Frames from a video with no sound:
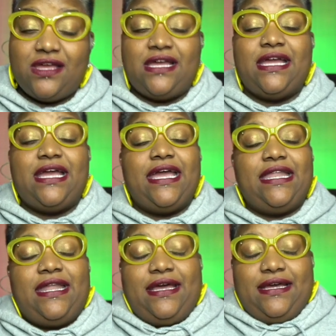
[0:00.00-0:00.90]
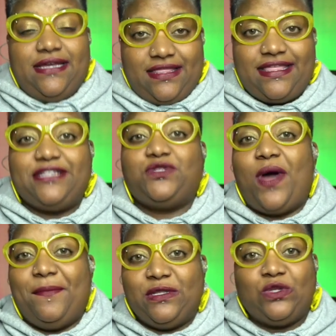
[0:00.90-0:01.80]
and that's why
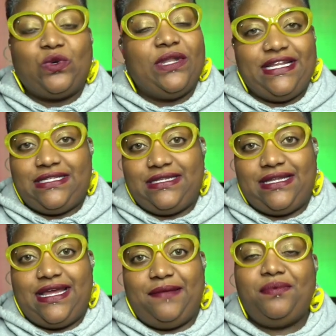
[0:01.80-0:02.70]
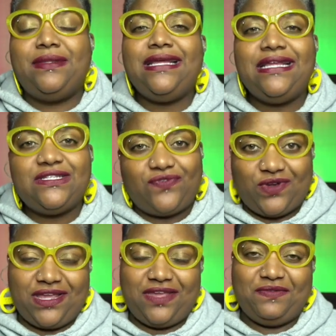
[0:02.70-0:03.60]
I'm a little late today. Please
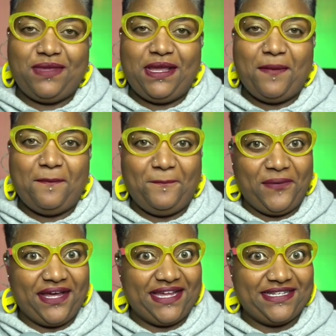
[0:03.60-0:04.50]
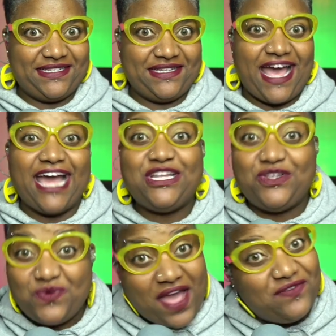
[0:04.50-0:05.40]
forgive me, but I
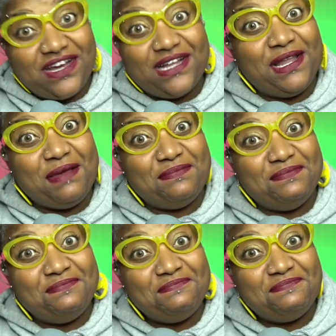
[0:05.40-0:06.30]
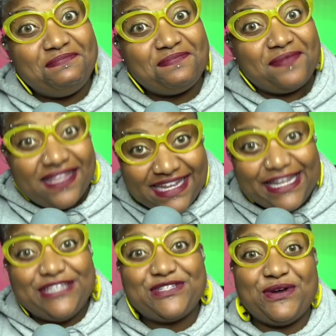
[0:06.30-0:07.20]
do have a clip.
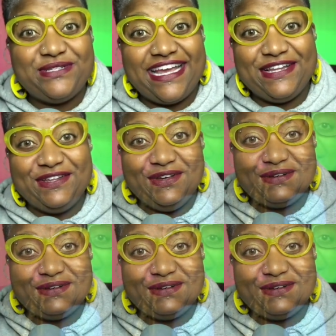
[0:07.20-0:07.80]
Let's go take a look.